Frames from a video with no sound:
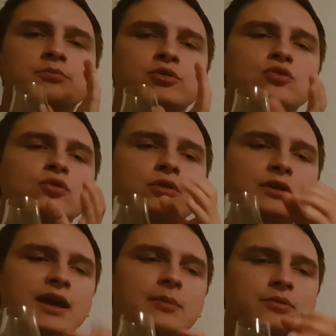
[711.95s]
pure
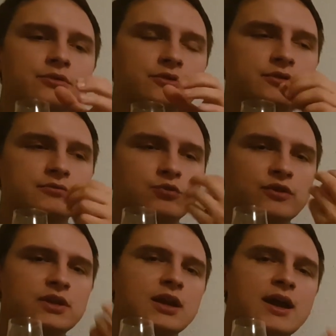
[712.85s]
capers with
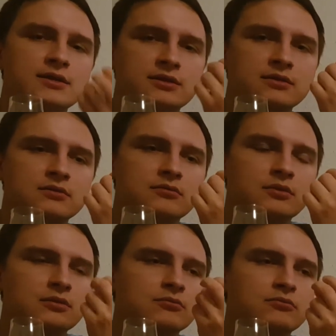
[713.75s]
the
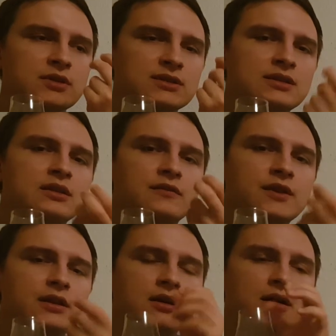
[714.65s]
acidic
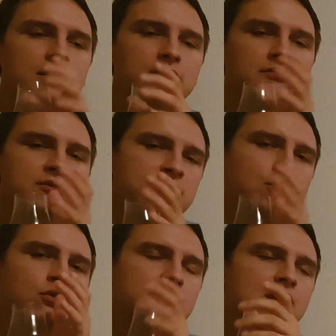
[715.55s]
vinegar and
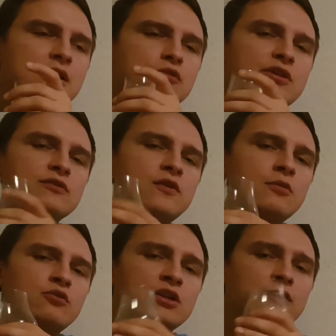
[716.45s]
salt right out
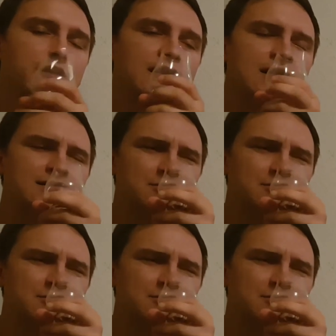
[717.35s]
of the glass,